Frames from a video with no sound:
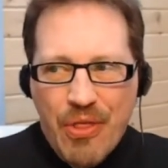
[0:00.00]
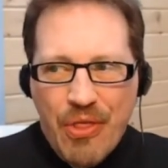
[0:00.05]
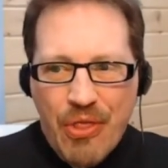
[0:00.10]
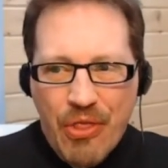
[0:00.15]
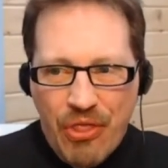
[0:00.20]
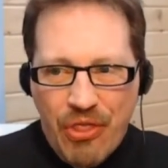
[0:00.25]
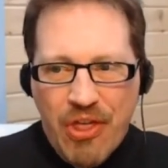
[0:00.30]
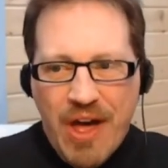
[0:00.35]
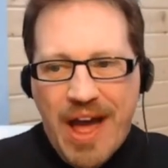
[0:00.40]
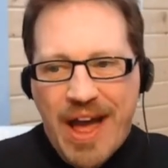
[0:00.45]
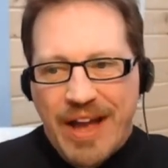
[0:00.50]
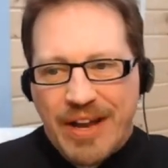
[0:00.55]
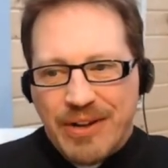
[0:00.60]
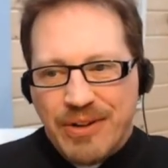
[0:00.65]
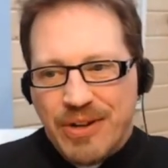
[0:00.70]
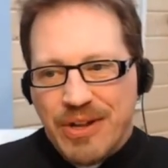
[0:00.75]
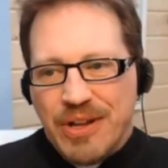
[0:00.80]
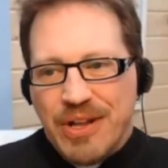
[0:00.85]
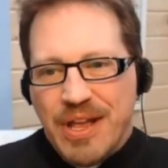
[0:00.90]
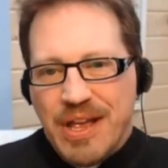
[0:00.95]
that
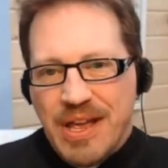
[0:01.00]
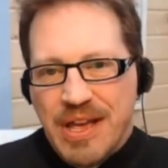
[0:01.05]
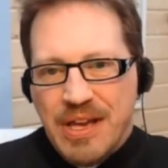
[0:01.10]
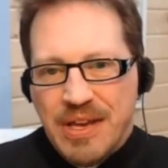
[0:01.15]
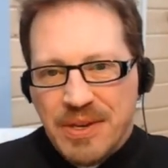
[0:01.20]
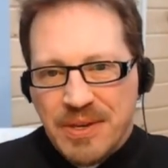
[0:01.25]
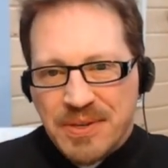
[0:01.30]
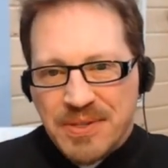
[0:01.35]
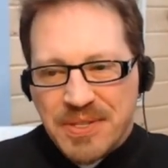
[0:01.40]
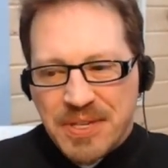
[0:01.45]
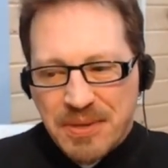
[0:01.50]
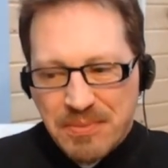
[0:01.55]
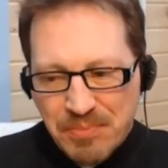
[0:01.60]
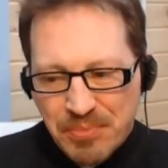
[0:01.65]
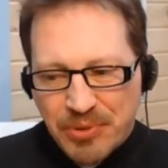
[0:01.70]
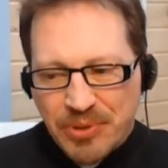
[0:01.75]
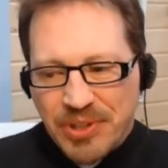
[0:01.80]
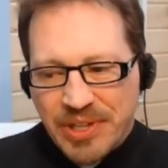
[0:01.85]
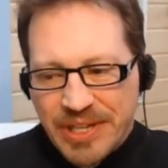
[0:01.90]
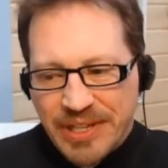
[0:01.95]
is
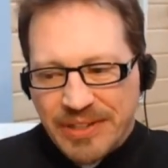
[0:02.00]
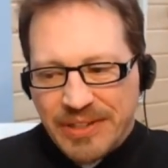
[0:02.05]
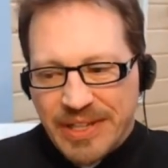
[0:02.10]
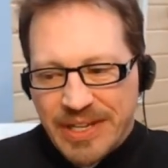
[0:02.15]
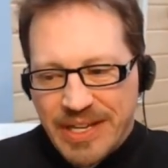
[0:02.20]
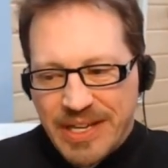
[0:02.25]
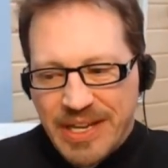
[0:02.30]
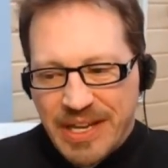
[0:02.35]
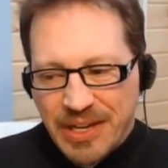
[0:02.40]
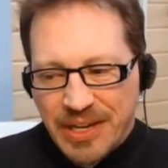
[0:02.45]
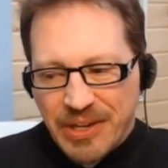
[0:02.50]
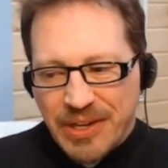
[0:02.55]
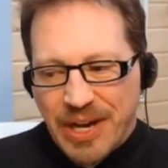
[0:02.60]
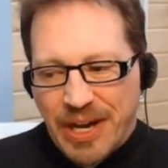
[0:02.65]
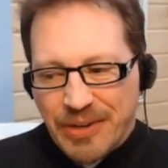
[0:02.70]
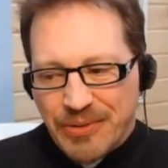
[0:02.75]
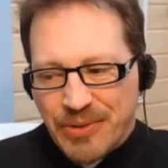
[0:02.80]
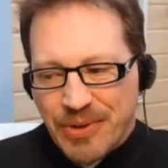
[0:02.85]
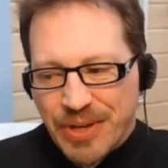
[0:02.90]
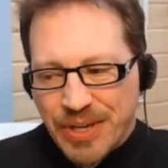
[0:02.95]
completely in
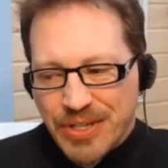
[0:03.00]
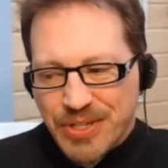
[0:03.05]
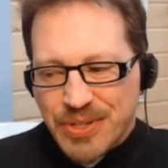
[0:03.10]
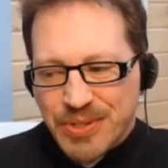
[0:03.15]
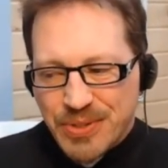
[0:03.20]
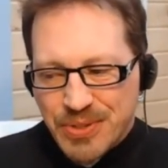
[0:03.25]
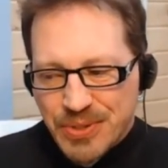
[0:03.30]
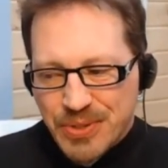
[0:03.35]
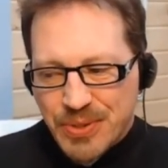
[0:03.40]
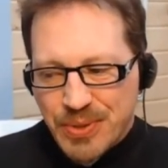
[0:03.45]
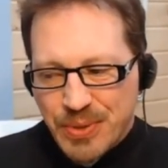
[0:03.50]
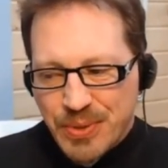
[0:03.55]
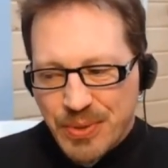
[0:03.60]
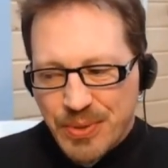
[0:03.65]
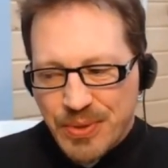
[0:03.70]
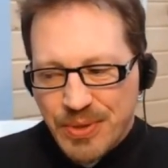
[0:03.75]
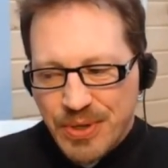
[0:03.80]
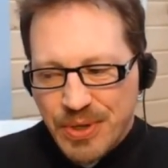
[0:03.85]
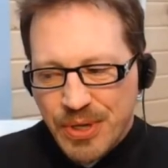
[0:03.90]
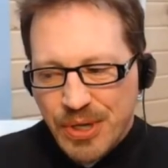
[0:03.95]
contradiction to
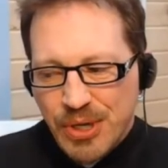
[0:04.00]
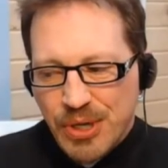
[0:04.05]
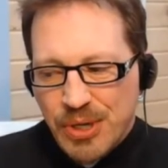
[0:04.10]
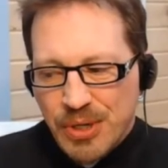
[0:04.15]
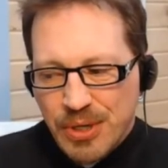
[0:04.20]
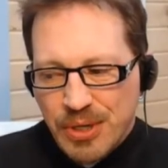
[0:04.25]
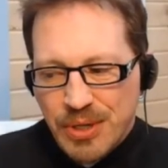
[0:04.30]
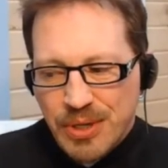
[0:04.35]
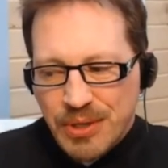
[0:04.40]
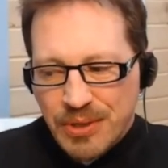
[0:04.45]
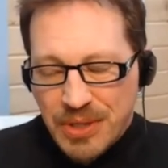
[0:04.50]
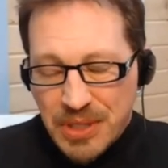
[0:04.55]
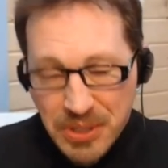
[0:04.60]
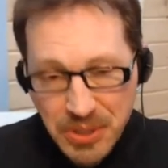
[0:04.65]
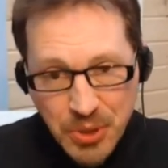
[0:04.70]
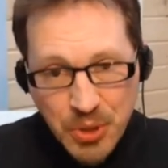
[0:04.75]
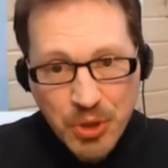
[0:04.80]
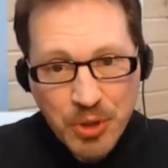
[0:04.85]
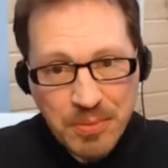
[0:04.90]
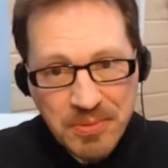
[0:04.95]
these
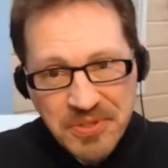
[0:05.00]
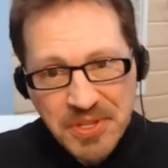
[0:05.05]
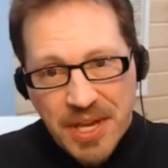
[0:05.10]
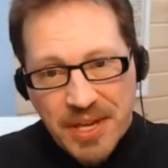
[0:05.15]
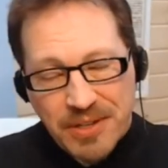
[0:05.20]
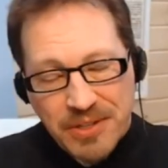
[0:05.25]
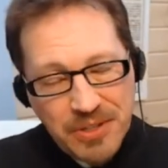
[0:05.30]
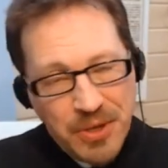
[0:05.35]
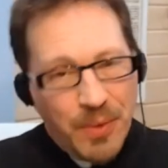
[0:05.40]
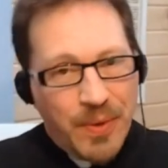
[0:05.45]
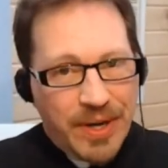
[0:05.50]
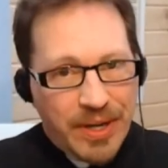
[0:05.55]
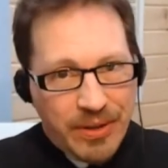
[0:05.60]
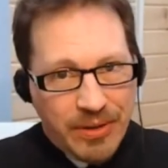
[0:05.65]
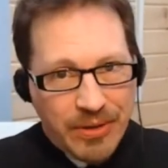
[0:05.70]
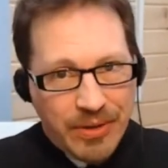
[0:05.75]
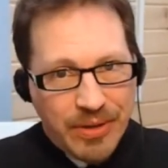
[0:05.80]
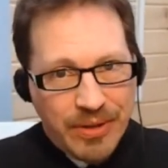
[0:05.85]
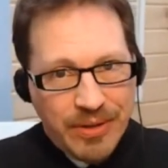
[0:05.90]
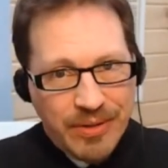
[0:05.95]
groups that don't want to
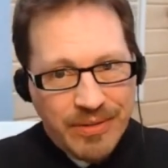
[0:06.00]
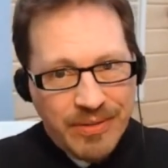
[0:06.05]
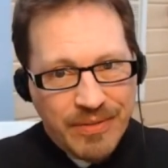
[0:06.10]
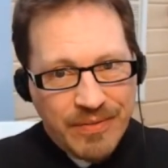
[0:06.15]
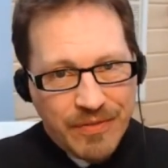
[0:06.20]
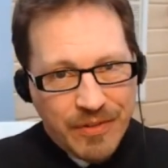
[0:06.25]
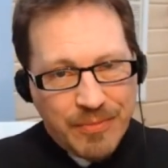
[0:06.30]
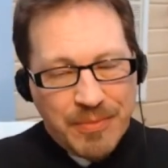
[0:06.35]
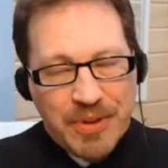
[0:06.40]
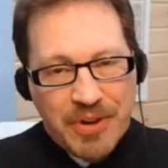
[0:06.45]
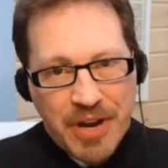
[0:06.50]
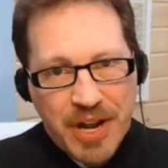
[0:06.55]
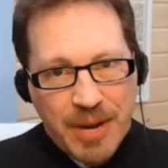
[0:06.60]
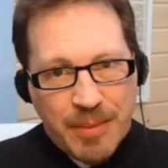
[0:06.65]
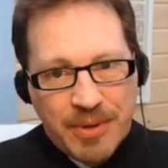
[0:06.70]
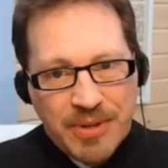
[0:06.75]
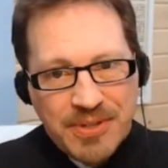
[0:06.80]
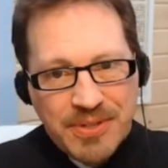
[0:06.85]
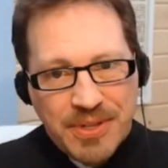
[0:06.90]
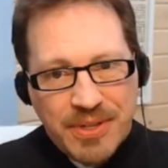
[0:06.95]
learn from their
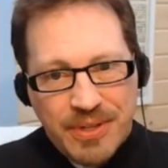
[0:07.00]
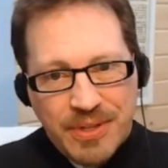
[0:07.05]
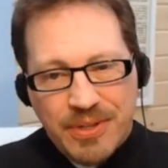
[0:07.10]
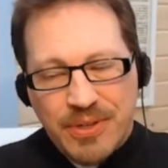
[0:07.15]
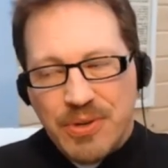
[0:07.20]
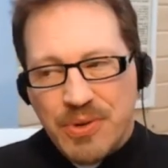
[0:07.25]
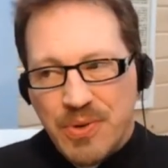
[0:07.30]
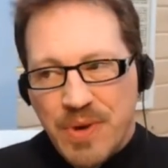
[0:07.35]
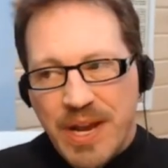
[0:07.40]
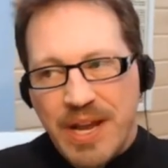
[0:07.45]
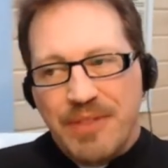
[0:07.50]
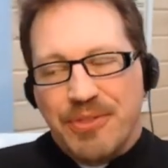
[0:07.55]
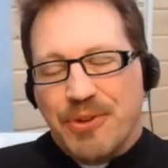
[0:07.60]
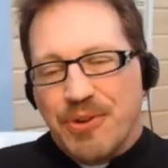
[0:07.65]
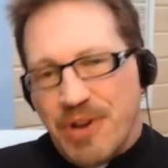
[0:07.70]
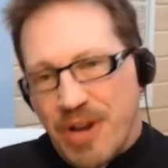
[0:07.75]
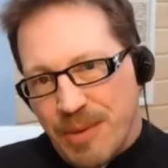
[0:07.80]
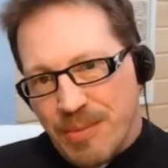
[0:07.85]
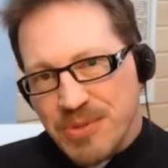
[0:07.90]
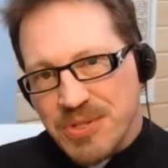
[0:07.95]
neighbors, who hate their
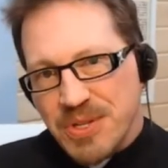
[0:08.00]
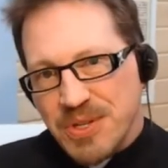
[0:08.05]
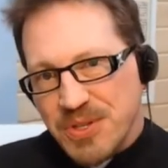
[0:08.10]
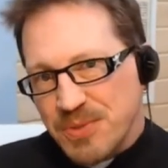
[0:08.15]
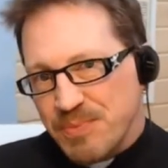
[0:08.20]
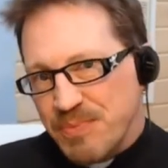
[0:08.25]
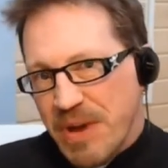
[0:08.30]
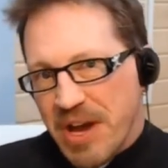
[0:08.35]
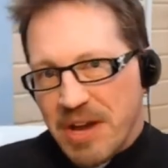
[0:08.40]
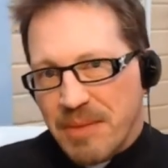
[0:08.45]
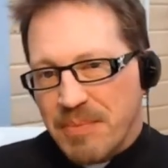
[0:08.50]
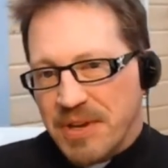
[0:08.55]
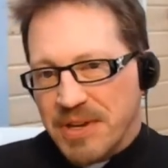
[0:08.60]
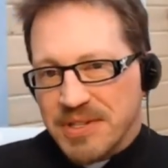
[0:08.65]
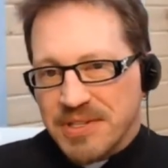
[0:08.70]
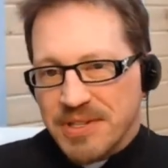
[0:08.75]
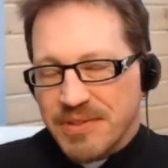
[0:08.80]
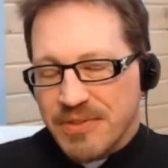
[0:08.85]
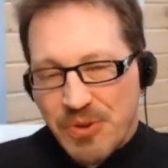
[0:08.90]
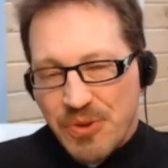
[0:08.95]
neighbors on spec
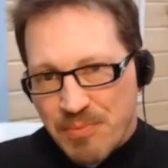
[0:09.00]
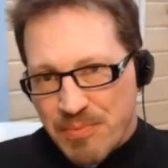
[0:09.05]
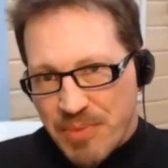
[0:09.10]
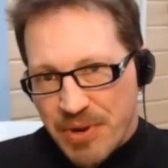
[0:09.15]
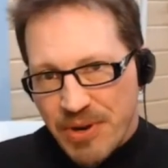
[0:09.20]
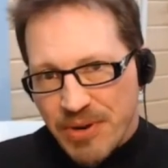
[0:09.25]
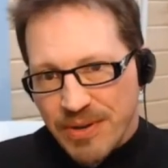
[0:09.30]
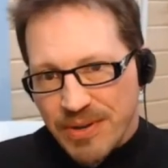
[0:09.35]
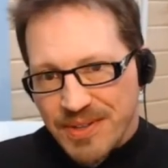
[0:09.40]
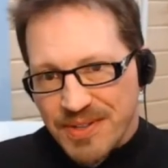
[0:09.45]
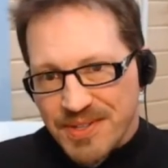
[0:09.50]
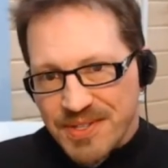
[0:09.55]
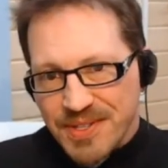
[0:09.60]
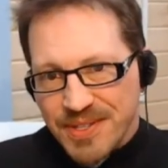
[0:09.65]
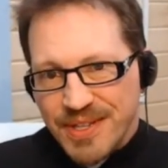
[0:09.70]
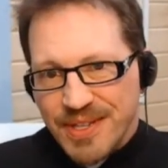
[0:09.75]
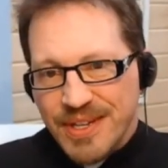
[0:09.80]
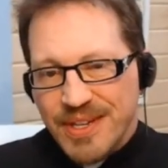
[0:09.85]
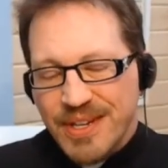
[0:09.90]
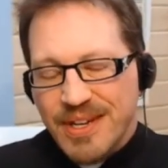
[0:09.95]
because of their appearance,
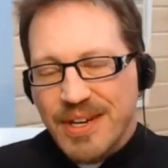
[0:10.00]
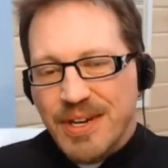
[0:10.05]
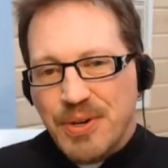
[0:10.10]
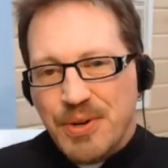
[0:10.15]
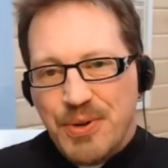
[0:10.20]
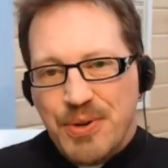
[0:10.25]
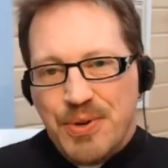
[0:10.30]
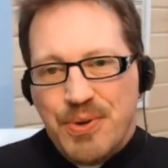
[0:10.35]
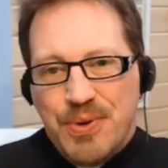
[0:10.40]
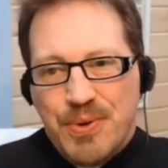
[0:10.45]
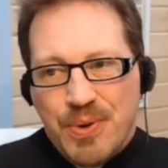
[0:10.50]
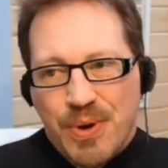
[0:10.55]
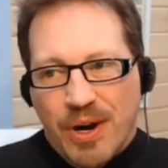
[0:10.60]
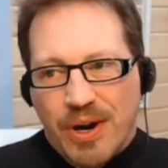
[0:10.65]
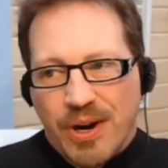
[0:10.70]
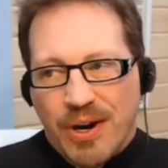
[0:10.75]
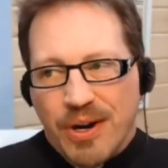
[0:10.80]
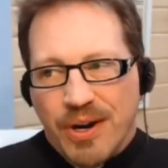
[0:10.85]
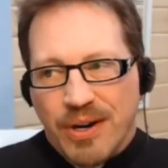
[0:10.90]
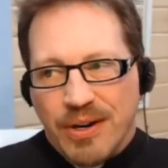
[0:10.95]
who
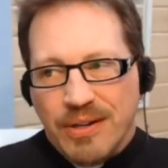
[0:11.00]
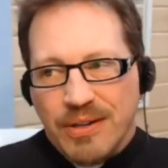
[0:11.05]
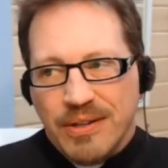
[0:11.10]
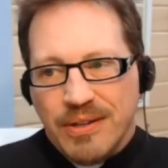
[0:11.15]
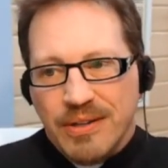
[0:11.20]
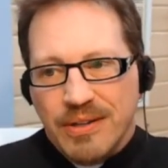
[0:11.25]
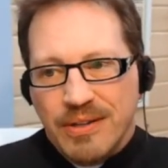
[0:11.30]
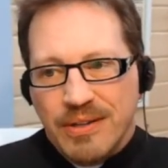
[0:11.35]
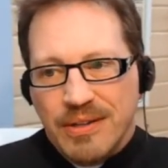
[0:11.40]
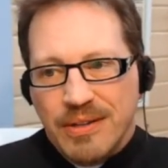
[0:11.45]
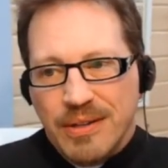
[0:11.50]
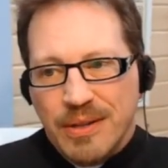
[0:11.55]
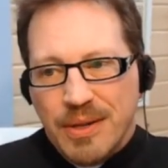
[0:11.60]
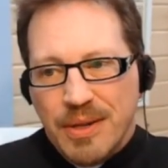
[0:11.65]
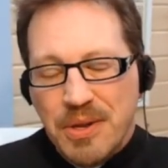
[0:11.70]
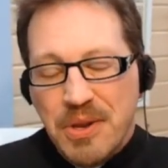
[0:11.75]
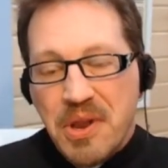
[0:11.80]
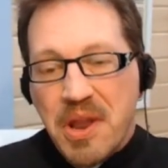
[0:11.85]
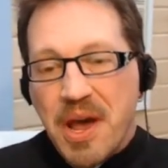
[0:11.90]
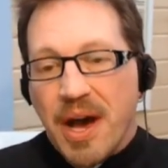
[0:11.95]
are
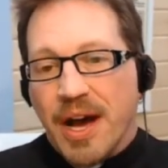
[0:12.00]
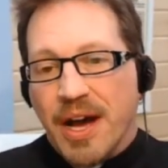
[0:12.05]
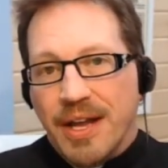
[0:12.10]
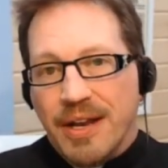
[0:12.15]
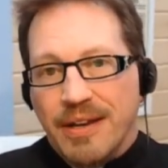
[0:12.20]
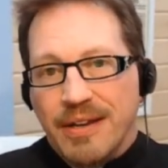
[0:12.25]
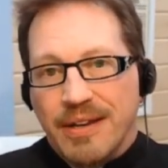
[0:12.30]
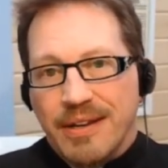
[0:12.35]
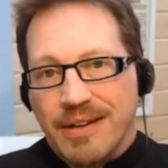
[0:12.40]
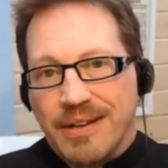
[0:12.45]
not,